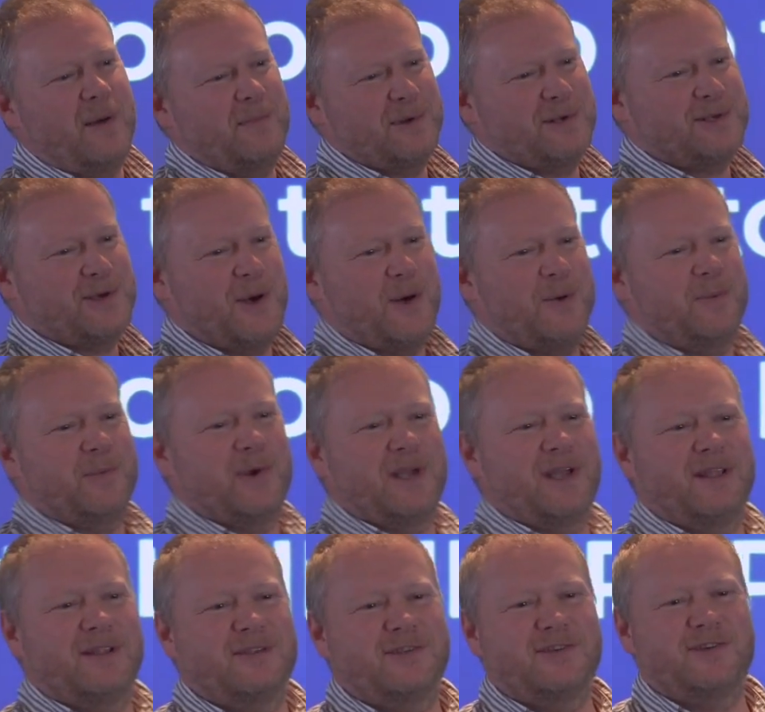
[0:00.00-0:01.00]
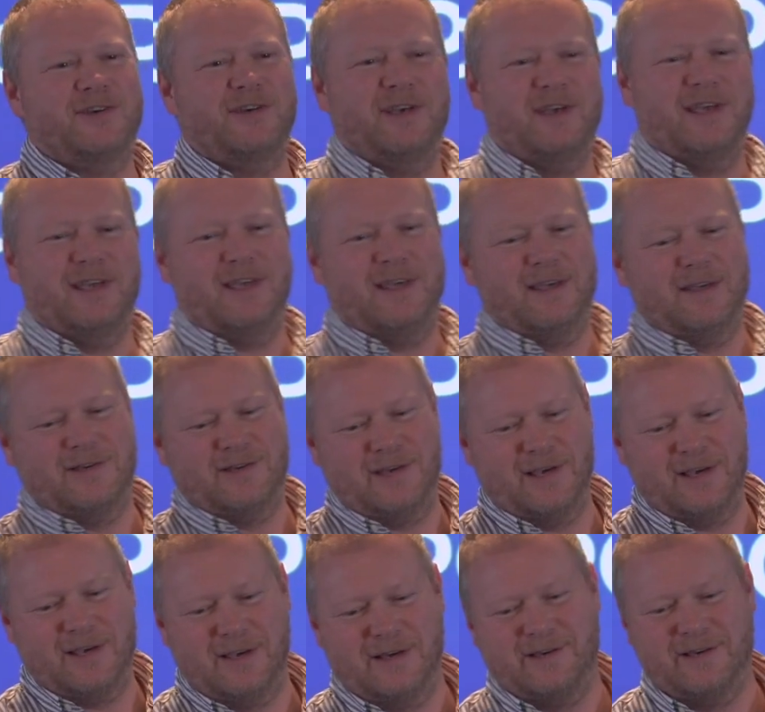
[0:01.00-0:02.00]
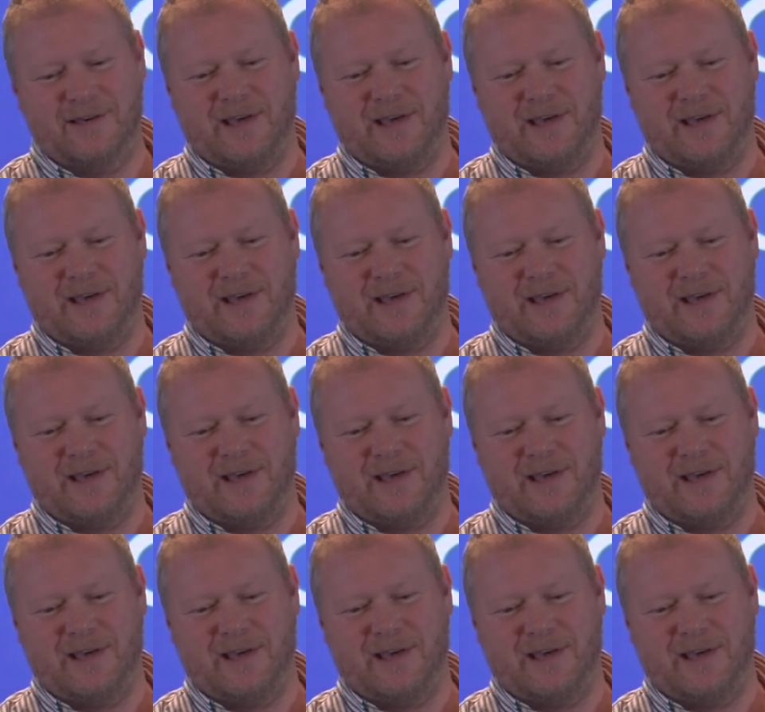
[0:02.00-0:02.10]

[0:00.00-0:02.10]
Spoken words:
Emma told me, and she